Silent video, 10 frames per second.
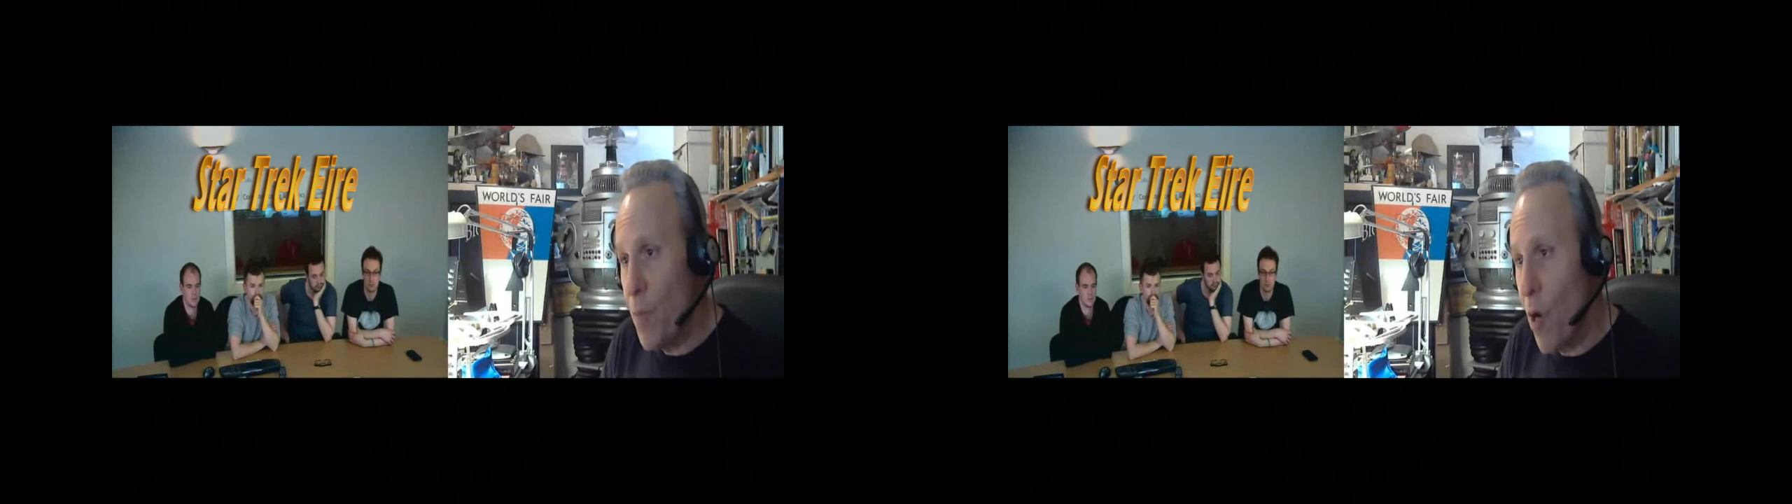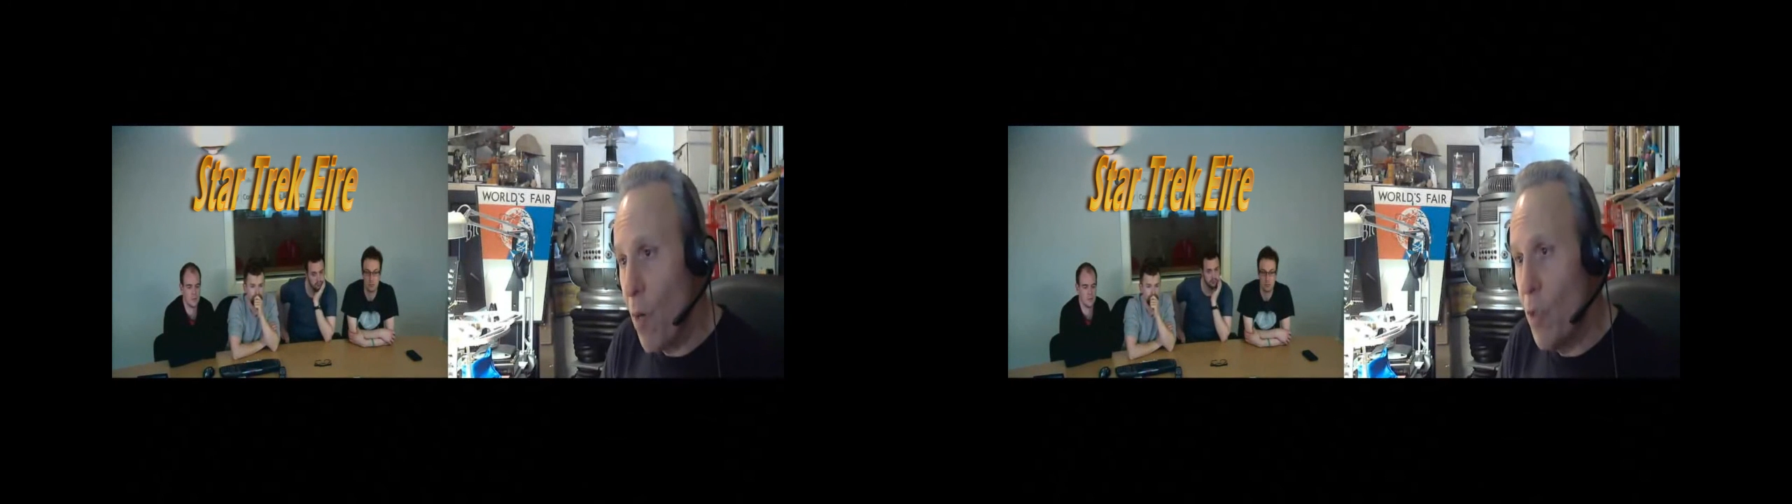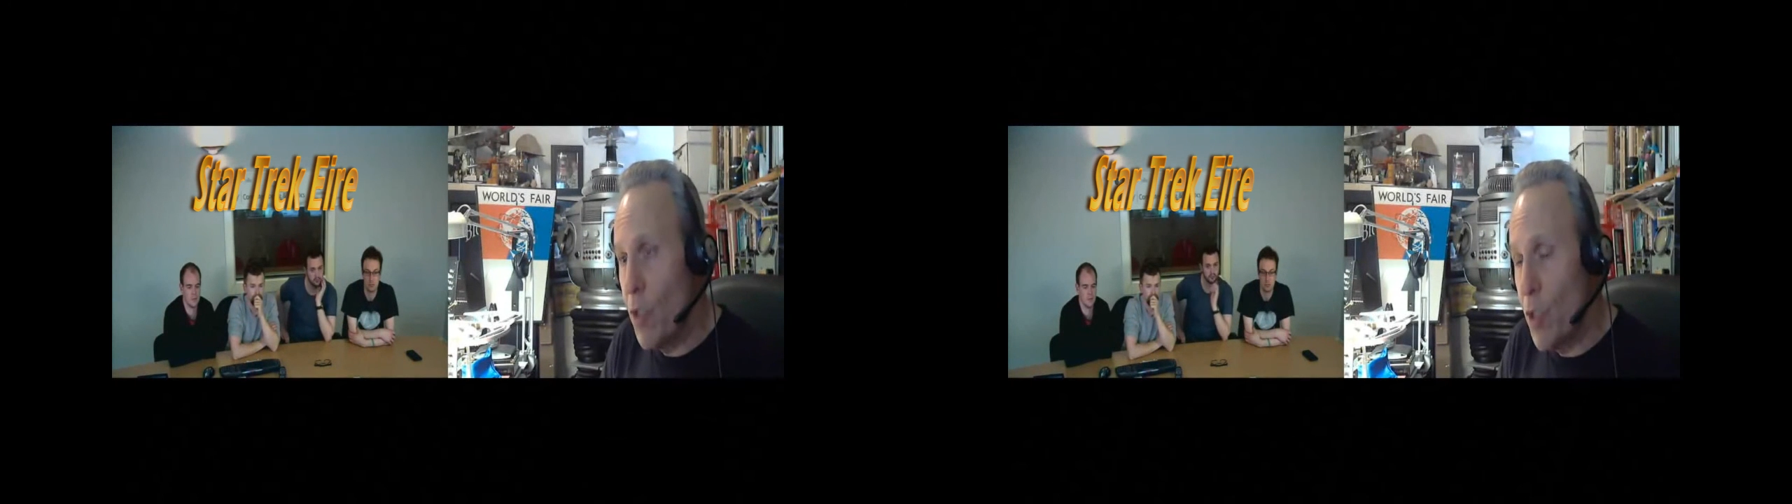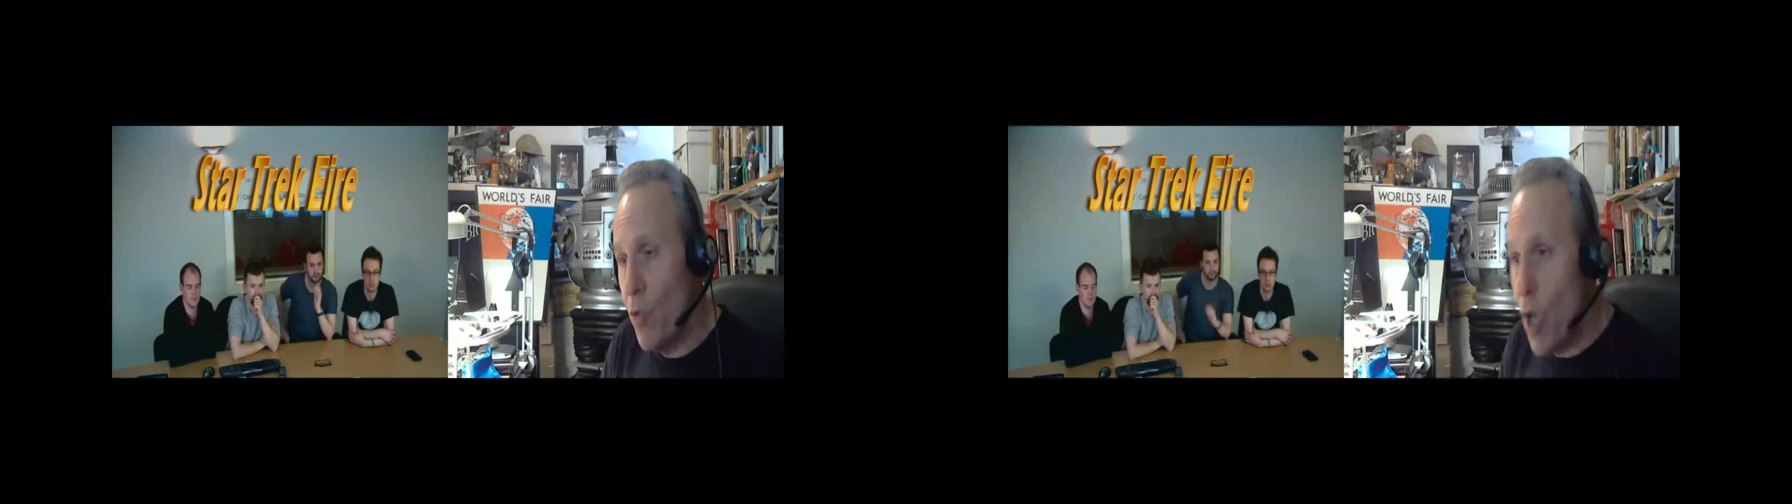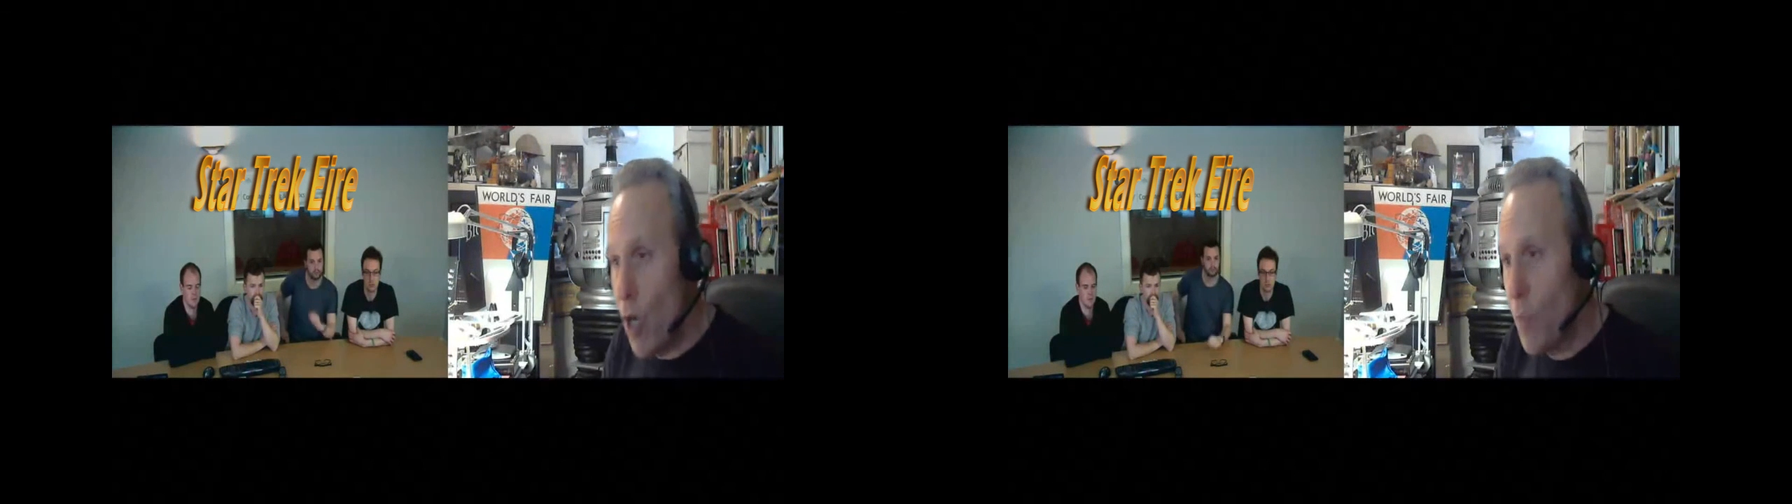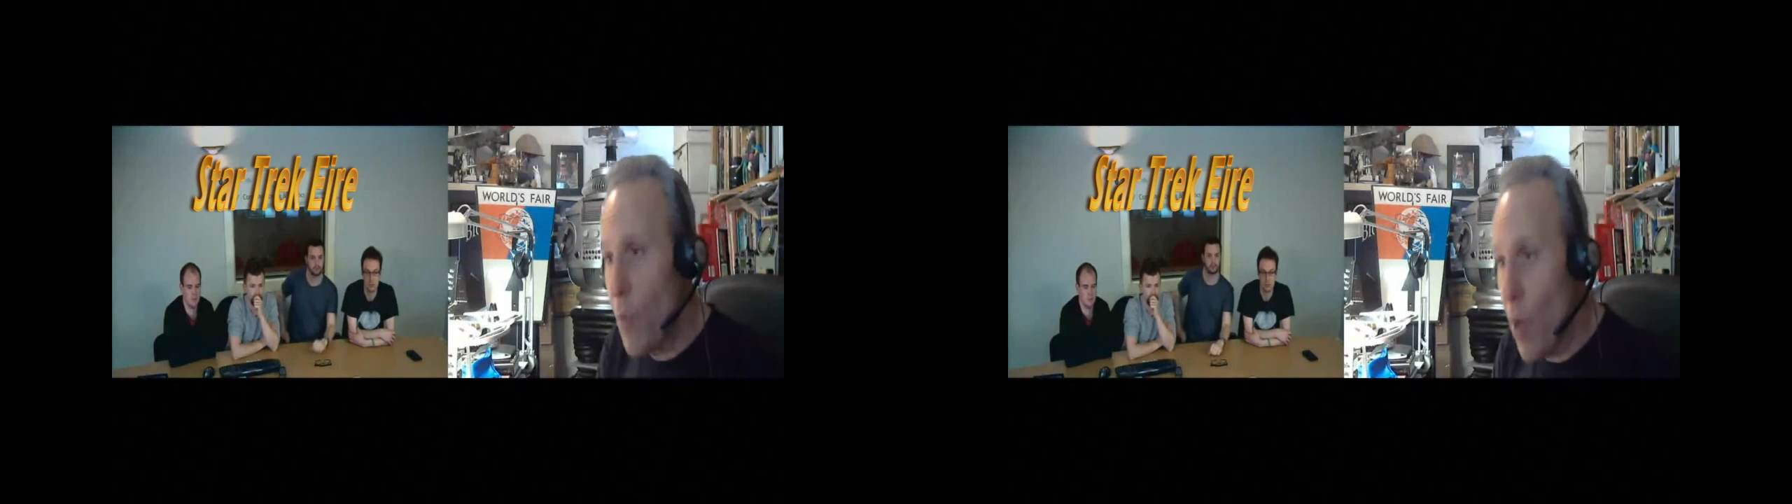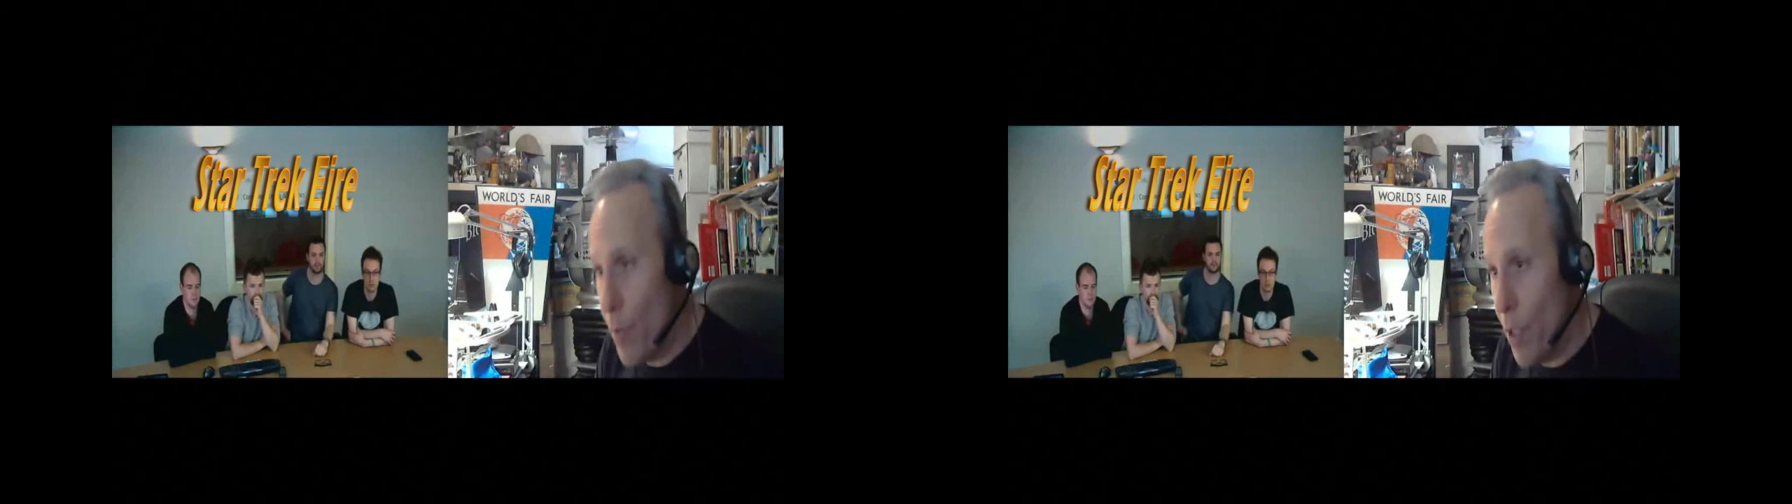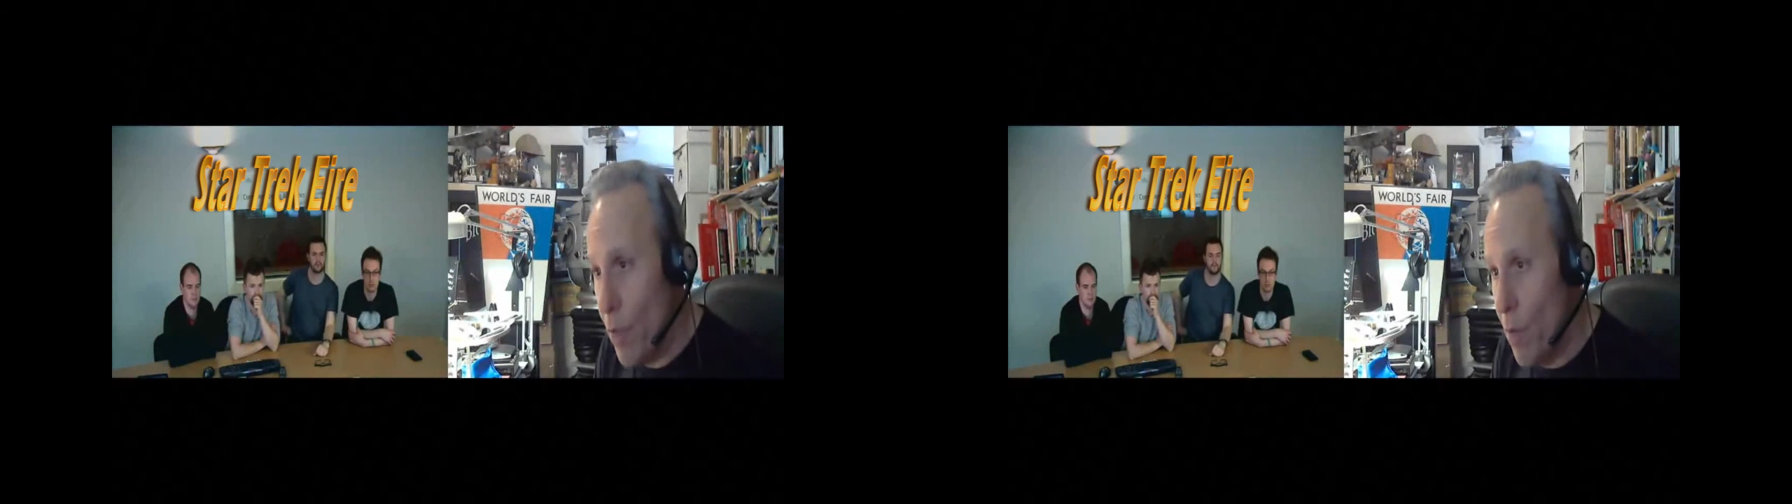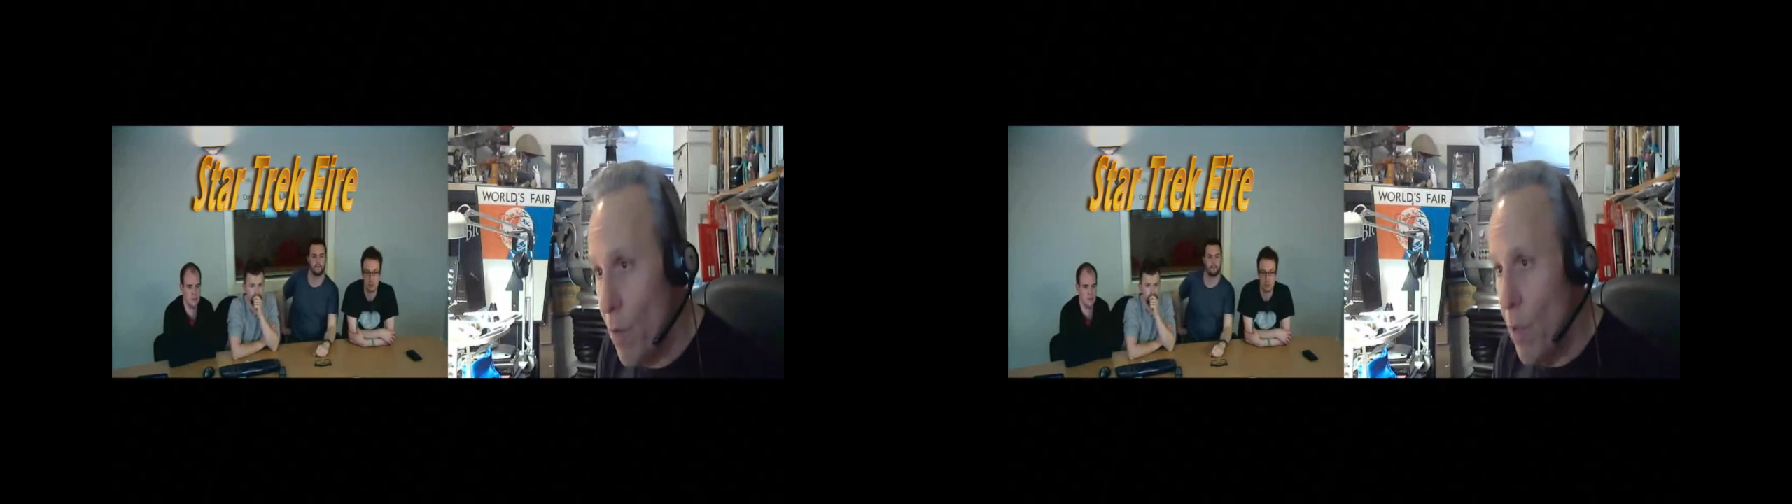department to the art department.